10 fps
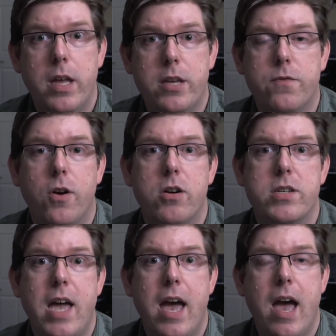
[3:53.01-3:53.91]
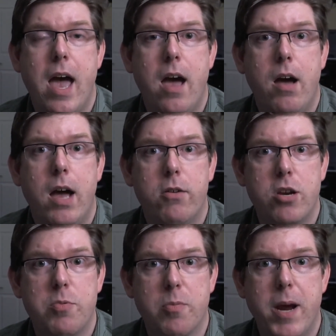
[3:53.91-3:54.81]
As far as how, how, how
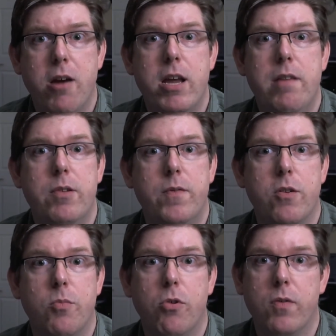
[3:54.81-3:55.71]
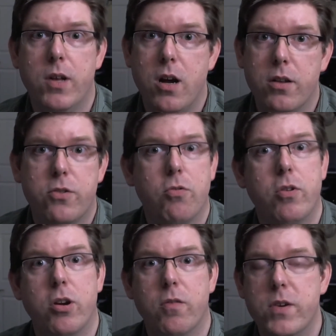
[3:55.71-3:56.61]
you prepare, even if you're more of an
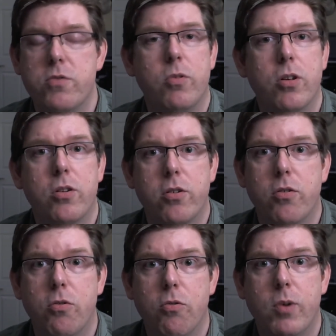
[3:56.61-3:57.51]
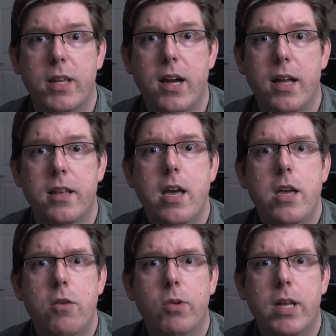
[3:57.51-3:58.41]
auditory or visual learner or whatnot,
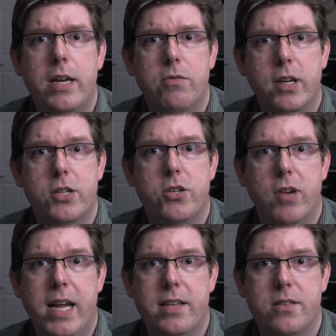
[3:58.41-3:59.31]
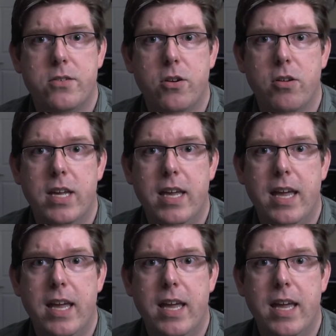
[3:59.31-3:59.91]
you want to actually get your hands dirty